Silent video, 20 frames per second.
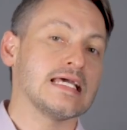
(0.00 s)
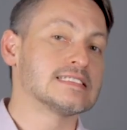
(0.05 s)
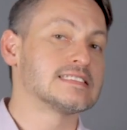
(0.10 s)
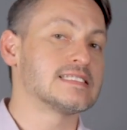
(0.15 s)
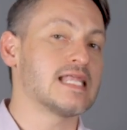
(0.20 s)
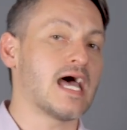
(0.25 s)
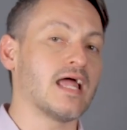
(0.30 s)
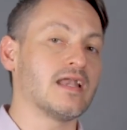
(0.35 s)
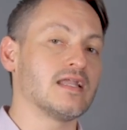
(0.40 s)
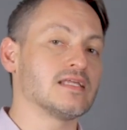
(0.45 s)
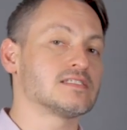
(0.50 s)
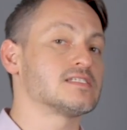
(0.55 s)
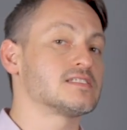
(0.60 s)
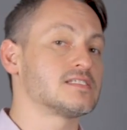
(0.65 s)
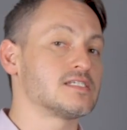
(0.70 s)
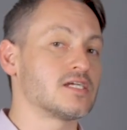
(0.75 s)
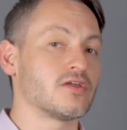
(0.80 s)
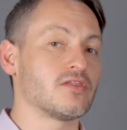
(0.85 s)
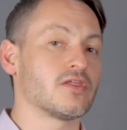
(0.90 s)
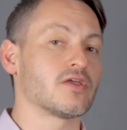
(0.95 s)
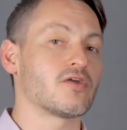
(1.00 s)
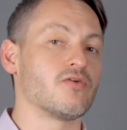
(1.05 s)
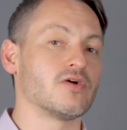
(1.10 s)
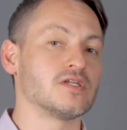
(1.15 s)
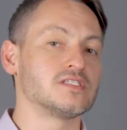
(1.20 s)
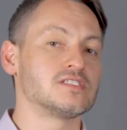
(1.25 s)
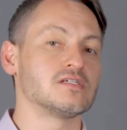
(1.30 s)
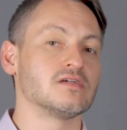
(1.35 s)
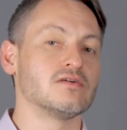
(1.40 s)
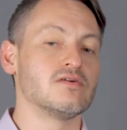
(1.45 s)
is not necessarily
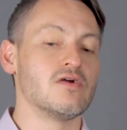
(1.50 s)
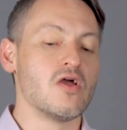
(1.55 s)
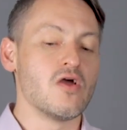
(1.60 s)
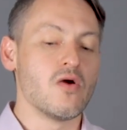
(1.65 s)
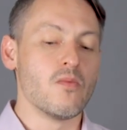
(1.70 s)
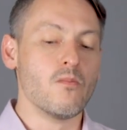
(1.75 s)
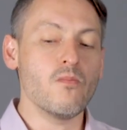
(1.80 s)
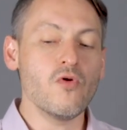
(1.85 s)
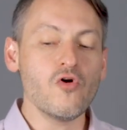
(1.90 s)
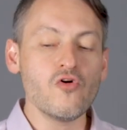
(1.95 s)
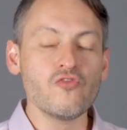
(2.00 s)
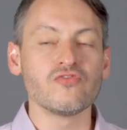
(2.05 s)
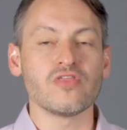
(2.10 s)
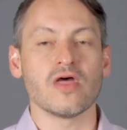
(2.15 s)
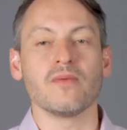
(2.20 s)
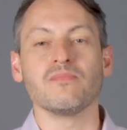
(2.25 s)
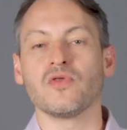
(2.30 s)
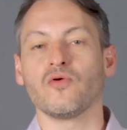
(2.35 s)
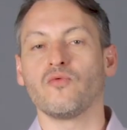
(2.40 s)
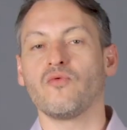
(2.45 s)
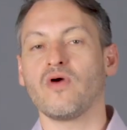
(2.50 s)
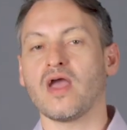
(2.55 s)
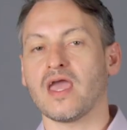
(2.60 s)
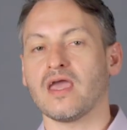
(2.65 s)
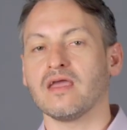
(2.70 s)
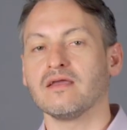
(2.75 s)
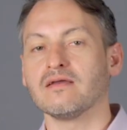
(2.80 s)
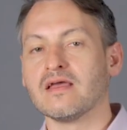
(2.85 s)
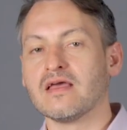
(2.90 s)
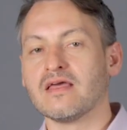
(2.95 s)
going to move them the
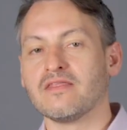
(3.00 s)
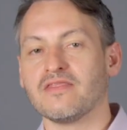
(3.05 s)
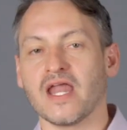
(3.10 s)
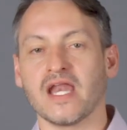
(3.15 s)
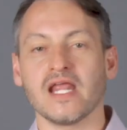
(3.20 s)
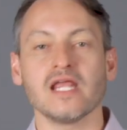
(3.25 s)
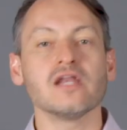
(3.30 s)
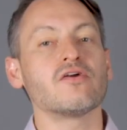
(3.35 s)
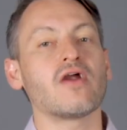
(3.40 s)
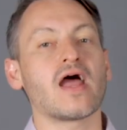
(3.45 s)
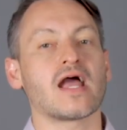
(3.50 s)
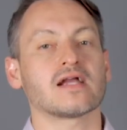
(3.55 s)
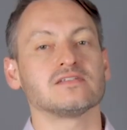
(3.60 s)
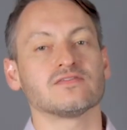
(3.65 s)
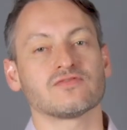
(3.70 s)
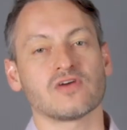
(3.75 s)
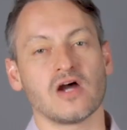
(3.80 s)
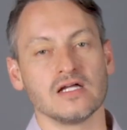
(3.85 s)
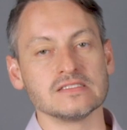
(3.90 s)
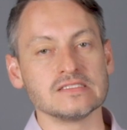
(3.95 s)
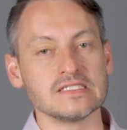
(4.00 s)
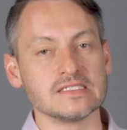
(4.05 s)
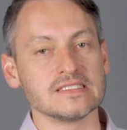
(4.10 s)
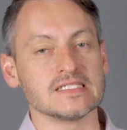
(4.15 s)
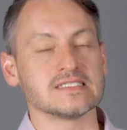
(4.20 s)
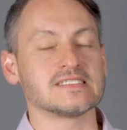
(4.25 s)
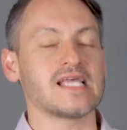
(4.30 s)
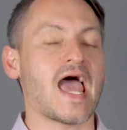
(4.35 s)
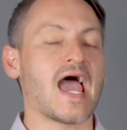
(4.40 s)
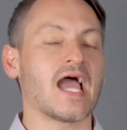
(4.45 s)
way that interactive content
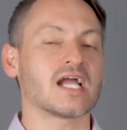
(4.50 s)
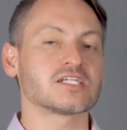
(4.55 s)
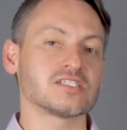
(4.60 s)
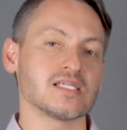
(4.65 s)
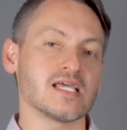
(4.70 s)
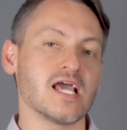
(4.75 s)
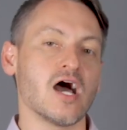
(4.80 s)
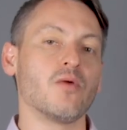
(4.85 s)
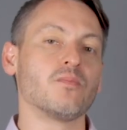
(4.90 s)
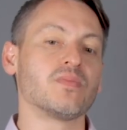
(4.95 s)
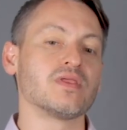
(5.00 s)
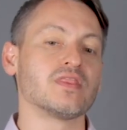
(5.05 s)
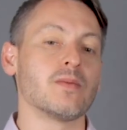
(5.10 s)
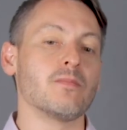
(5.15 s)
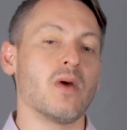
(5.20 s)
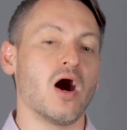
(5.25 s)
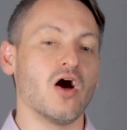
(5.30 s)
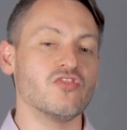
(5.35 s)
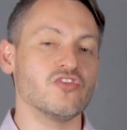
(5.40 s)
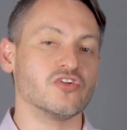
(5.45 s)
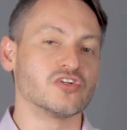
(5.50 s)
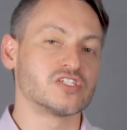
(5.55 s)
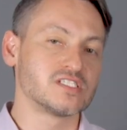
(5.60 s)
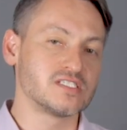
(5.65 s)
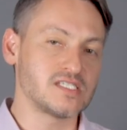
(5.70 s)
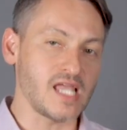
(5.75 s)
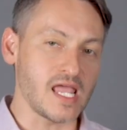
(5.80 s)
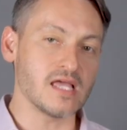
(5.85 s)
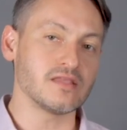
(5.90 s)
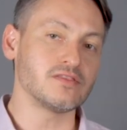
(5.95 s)
that's actually helping them
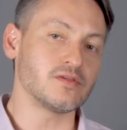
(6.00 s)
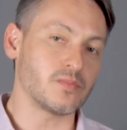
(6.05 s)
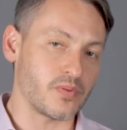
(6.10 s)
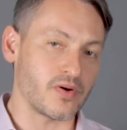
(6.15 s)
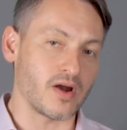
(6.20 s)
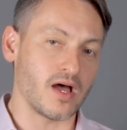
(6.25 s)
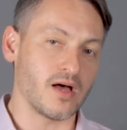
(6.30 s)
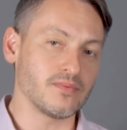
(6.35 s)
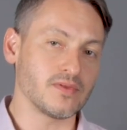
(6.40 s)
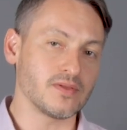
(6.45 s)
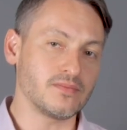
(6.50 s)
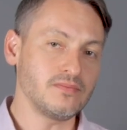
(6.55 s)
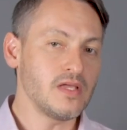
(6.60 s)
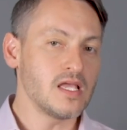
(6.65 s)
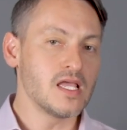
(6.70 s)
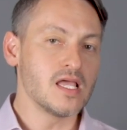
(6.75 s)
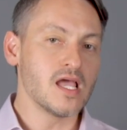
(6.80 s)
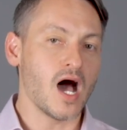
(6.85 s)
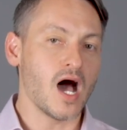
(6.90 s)
understand the problem